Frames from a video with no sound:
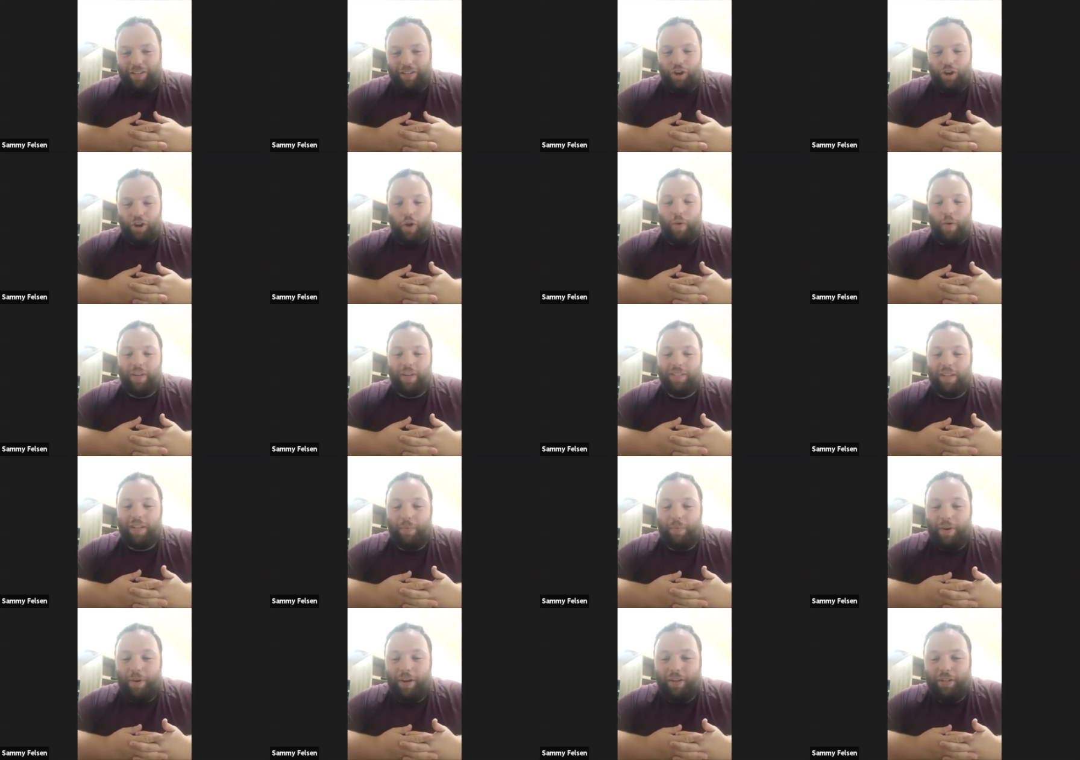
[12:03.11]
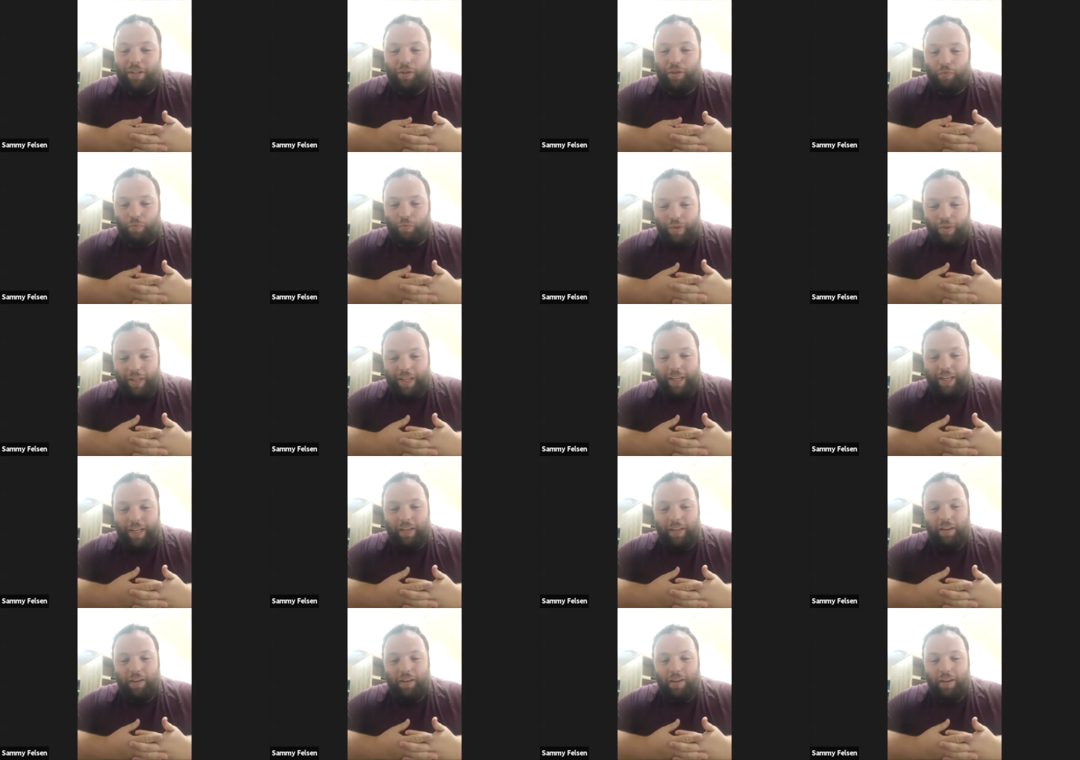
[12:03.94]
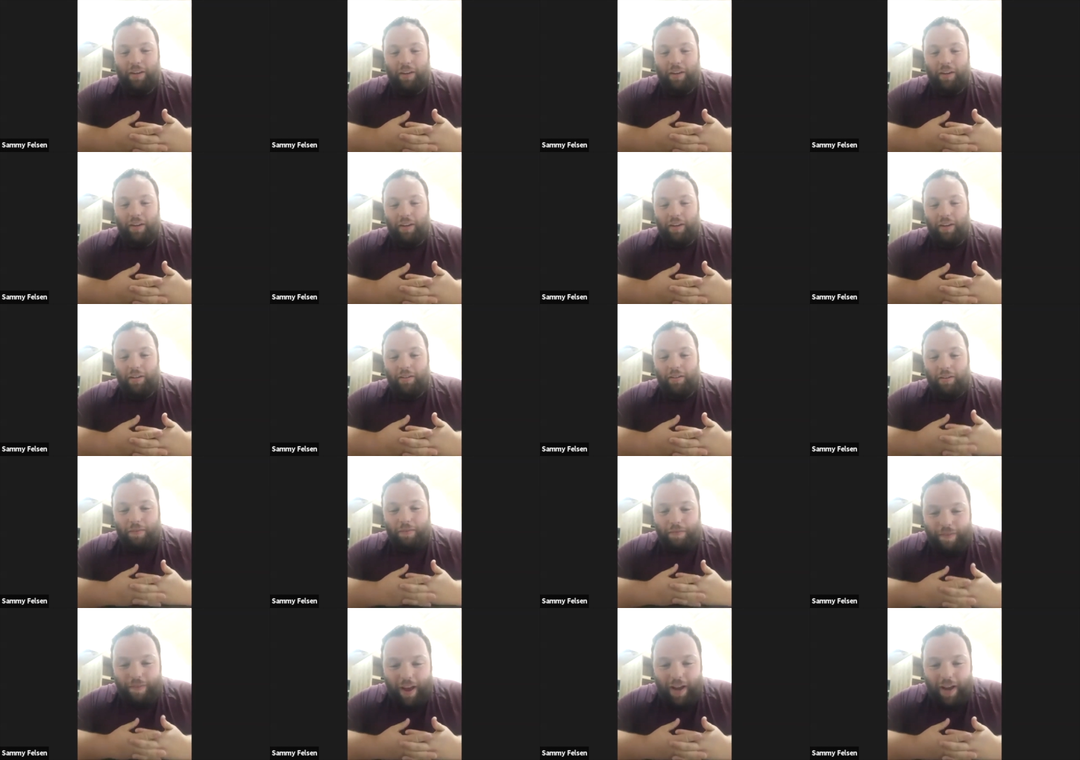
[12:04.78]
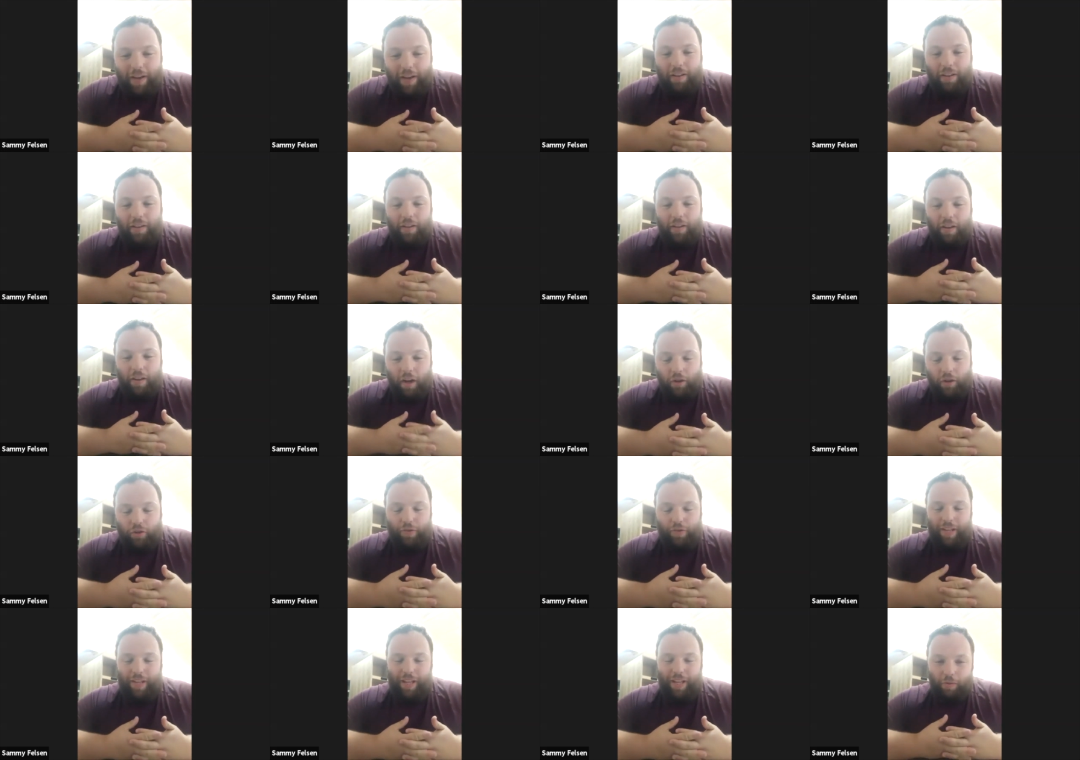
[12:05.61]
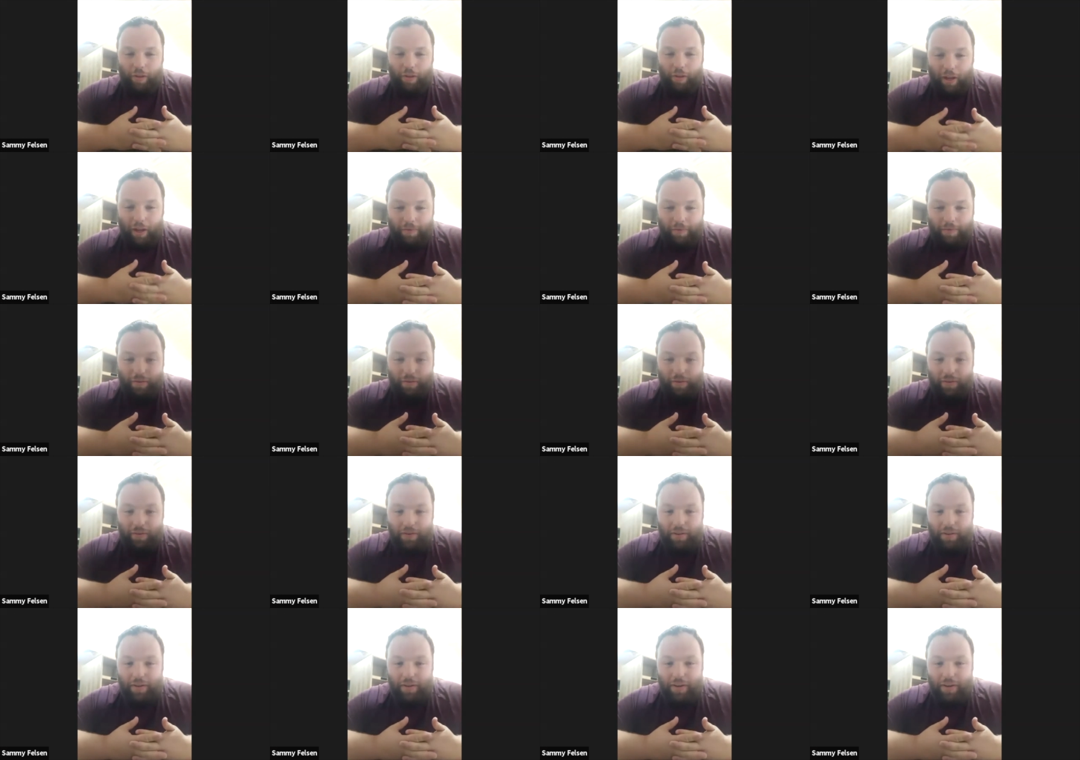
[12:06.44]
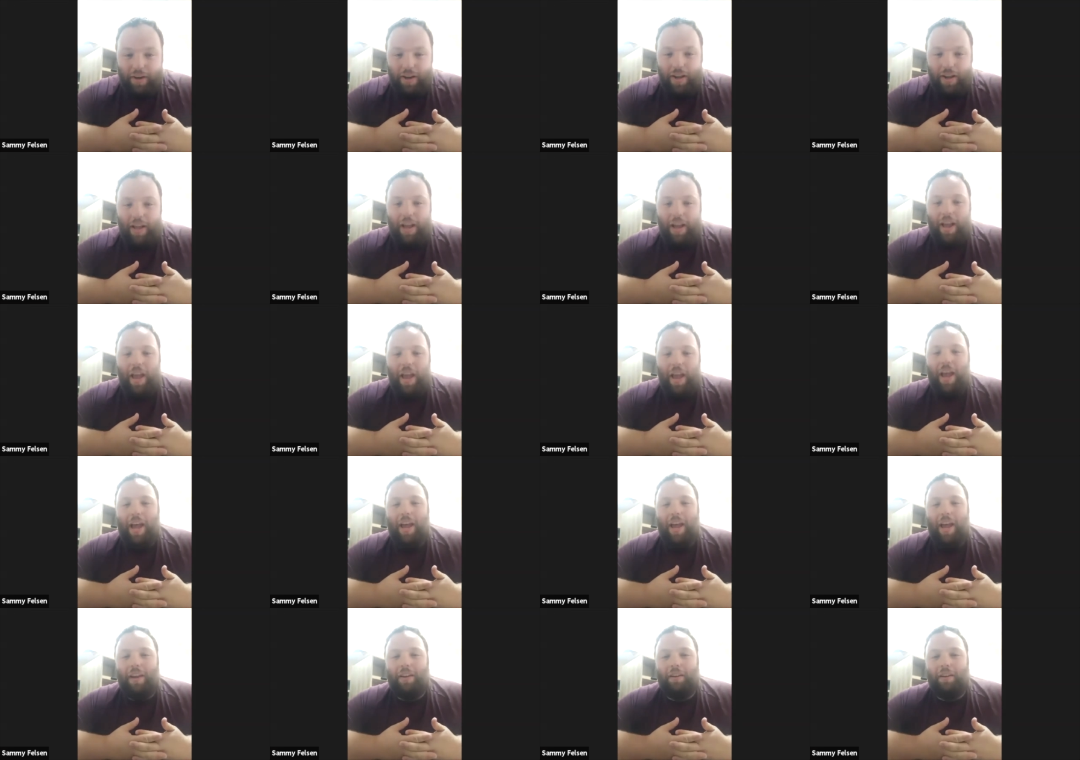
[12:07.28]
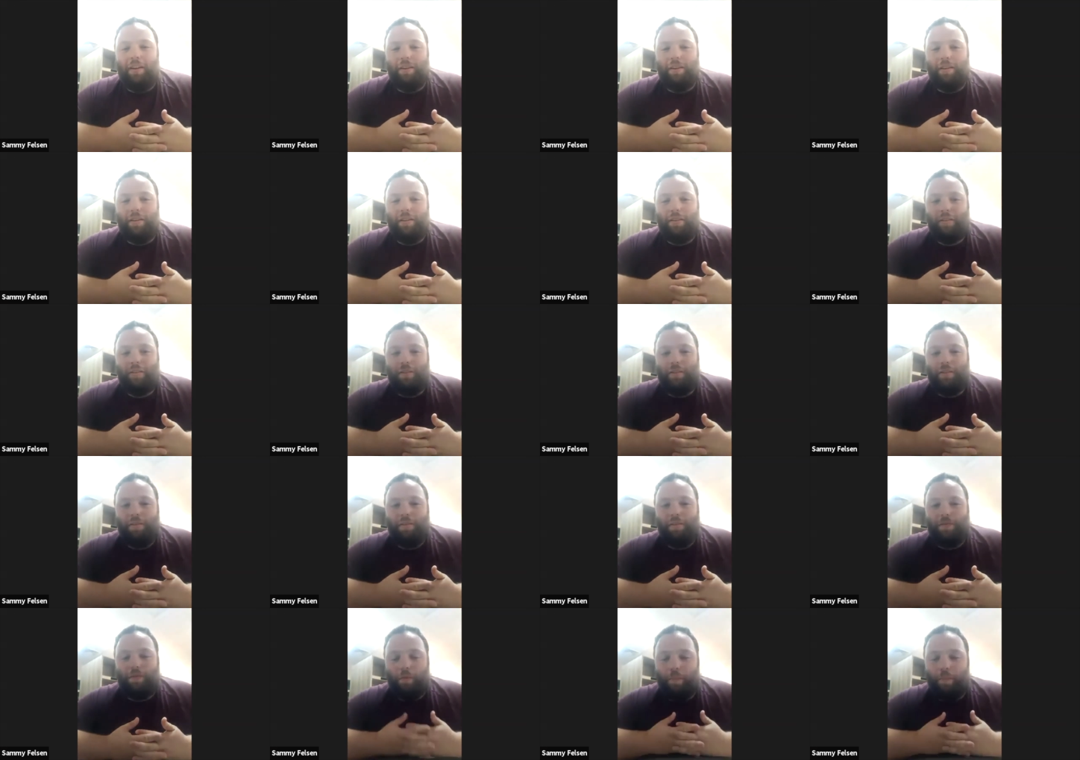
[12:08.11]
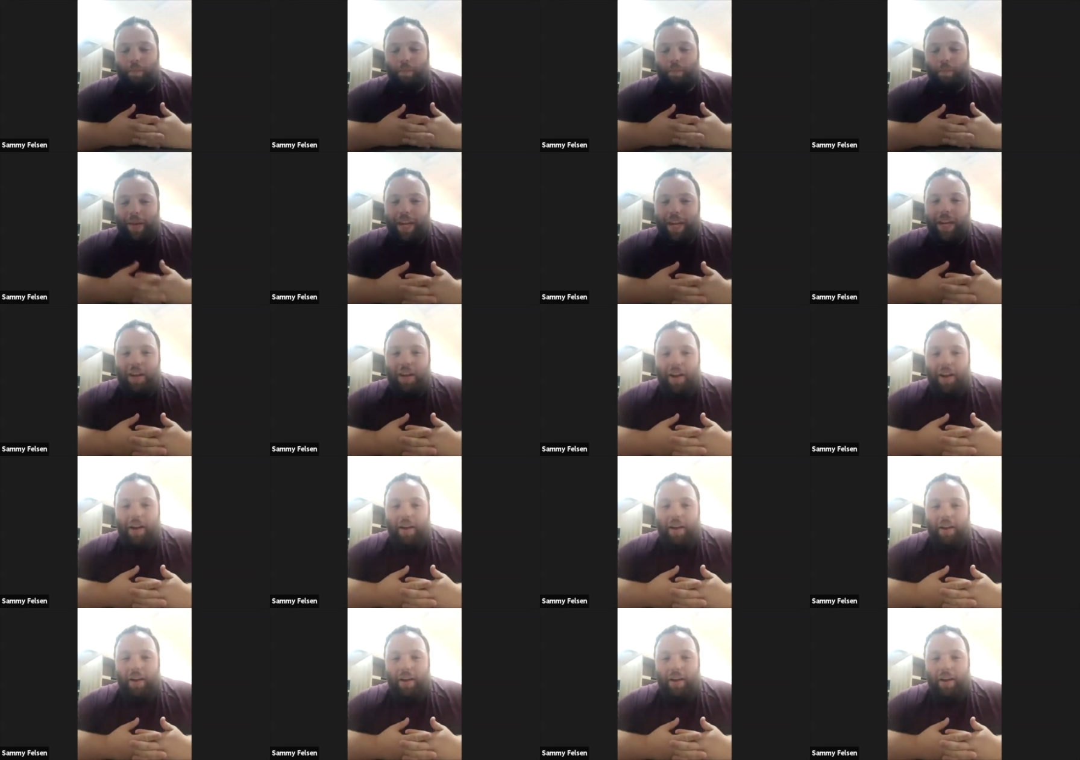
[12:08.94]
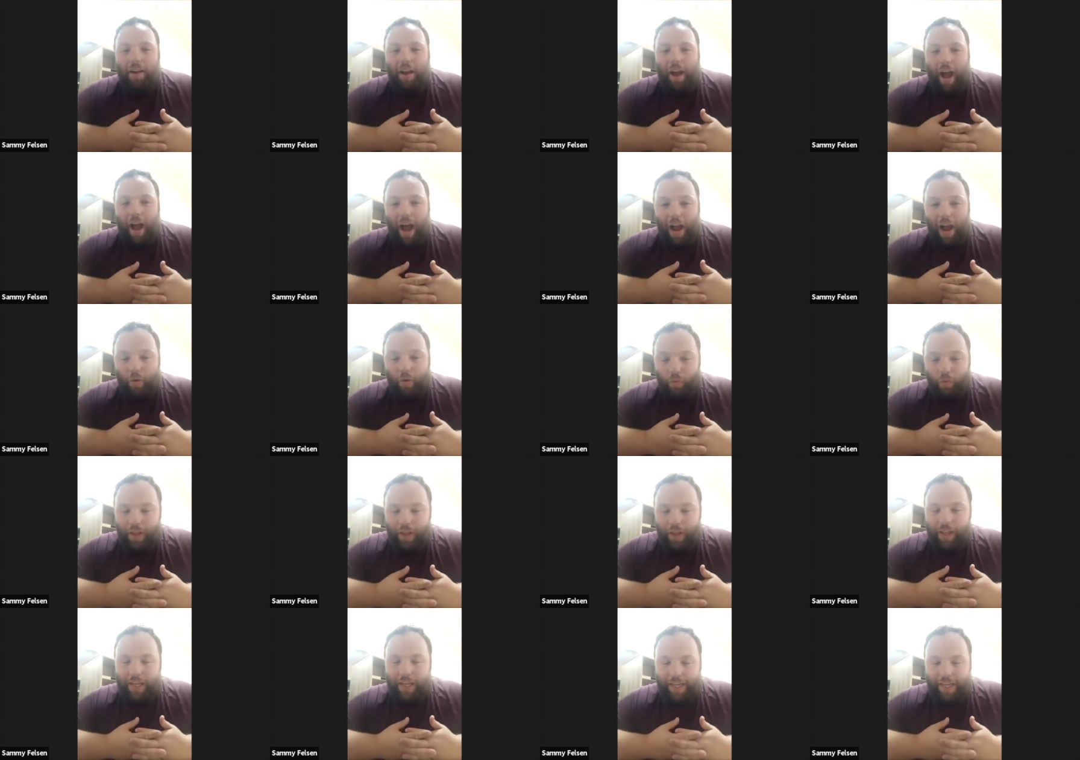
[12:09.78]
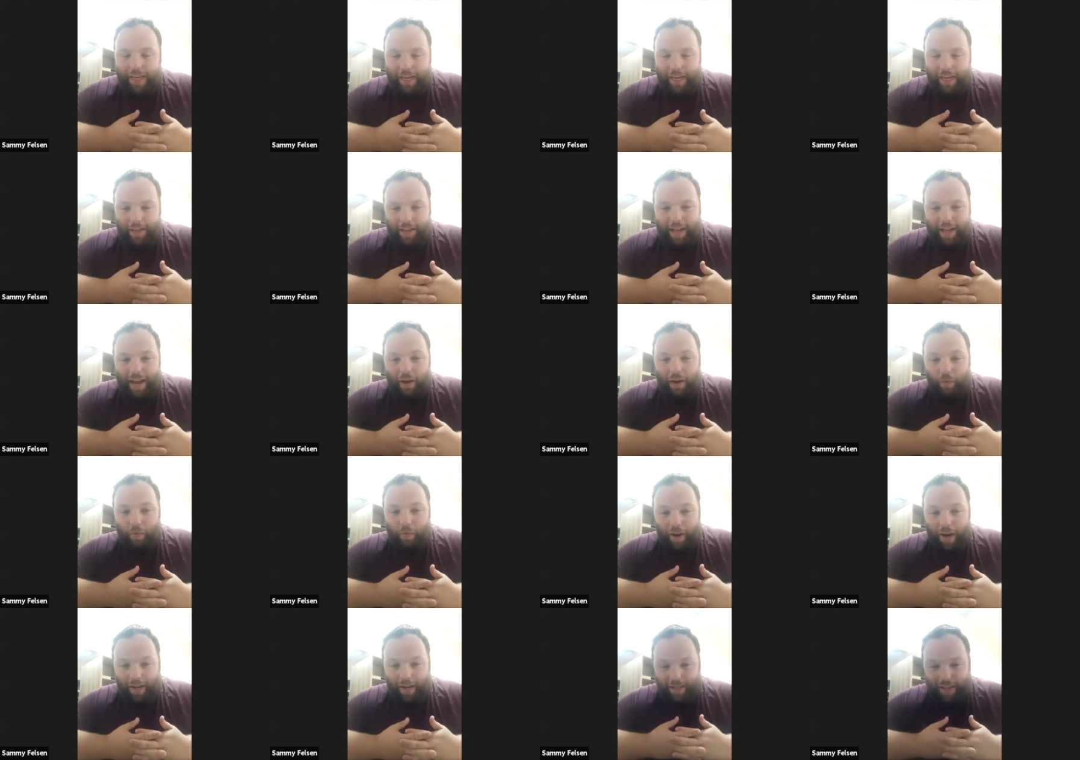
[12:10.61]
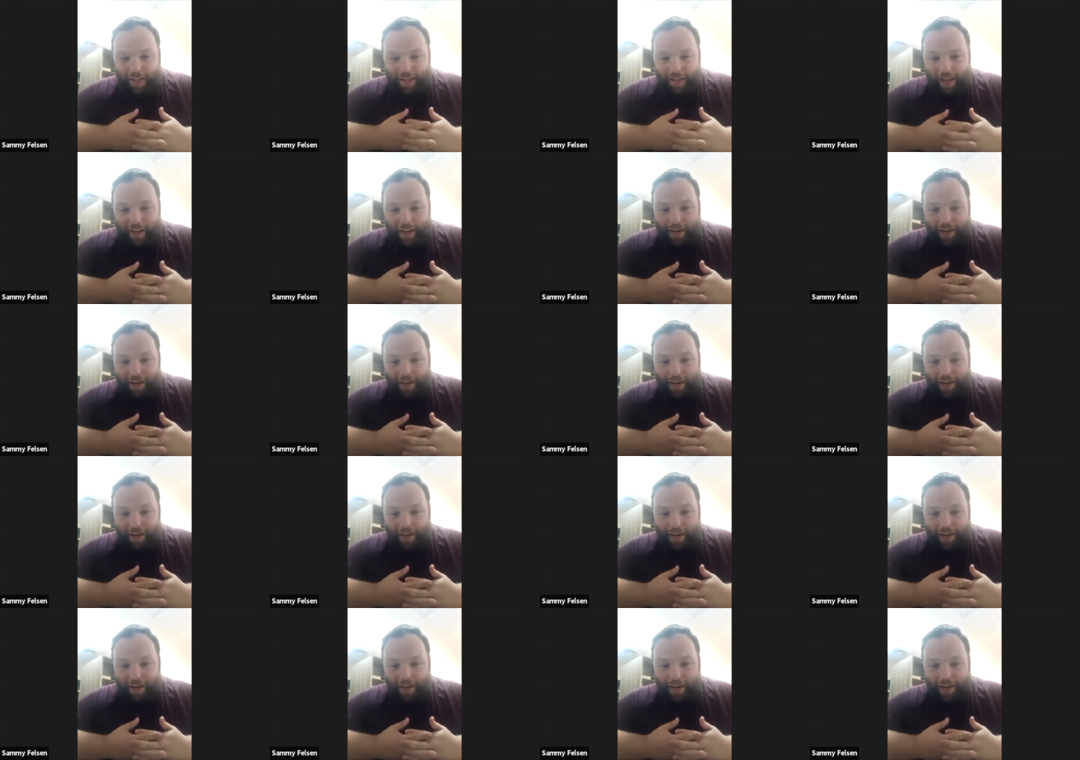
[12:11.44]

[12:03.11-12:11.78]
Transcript: You're going somewhere to really defend the country that you love. And for me, I really needed that when I decided.